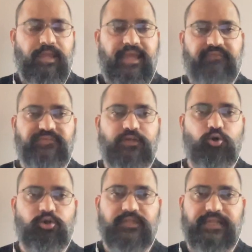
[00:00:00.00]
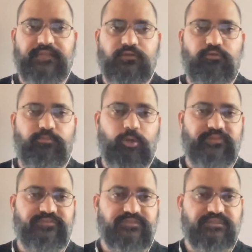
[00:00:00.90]
And if they don't, then the whole
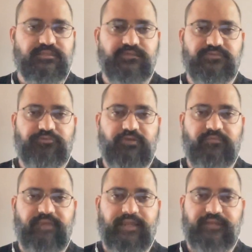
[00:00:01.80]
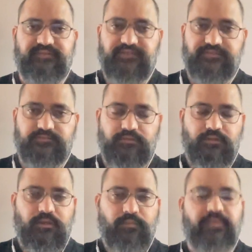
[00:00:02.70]
policy just doesn't really make any sense.
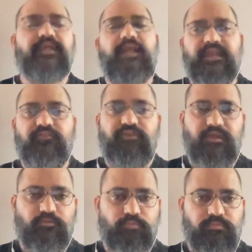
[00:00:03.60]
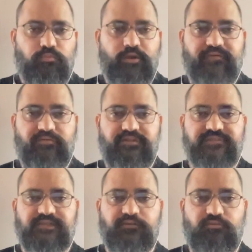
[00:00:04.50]
But then anyway, whatever
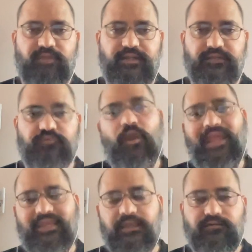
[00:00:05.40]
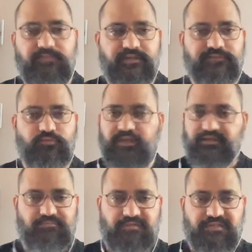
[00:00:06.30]
this government is or any government is doing
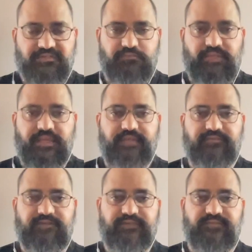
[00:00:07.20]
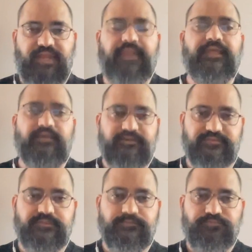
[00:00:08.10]
doesn't make any sense in any
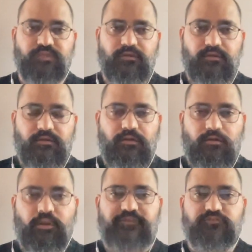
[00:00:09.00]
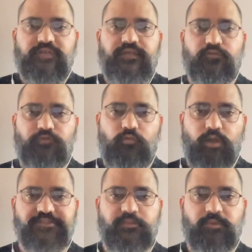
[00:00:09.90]
case. Okay, so thank you for
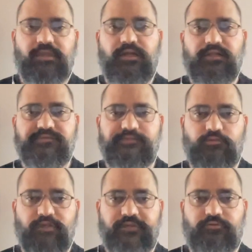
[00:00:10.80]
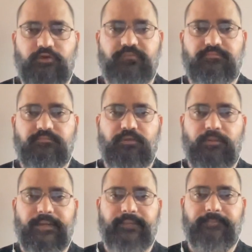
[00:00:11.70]
watching me. I'll see you later on. Bye
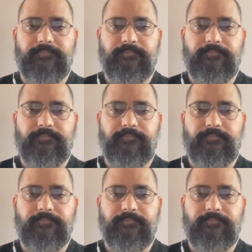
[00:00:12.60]
bye.